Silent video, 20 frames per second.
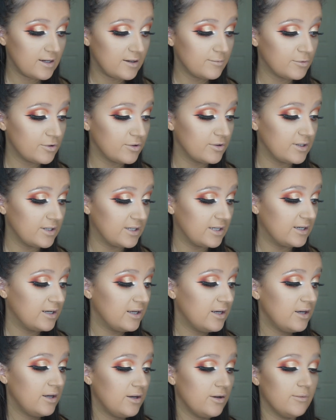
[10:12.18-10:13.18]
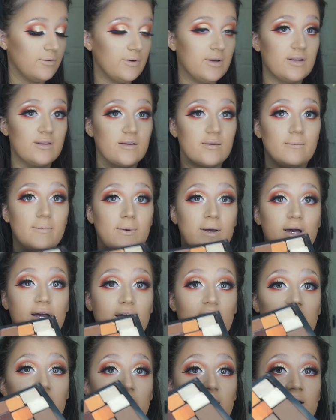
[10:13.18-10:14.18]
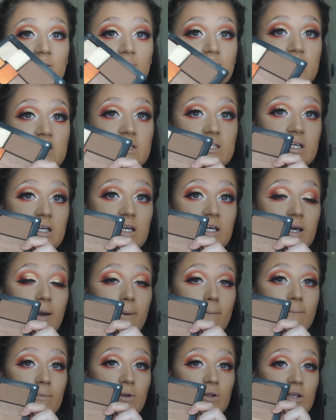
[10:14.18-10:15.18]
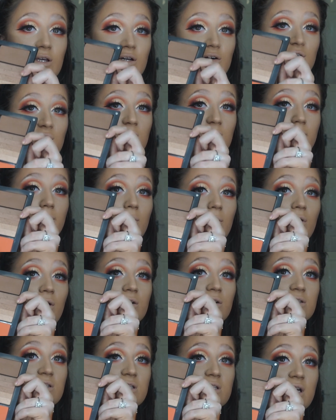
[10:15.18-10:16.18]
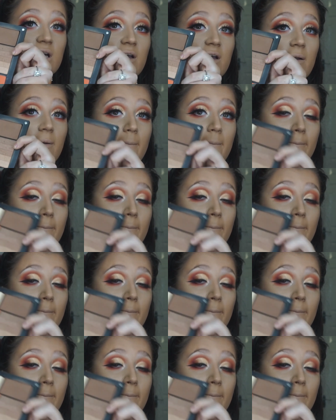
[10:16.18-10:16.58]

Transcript: I'm going in with my AMC multicolour bronzer.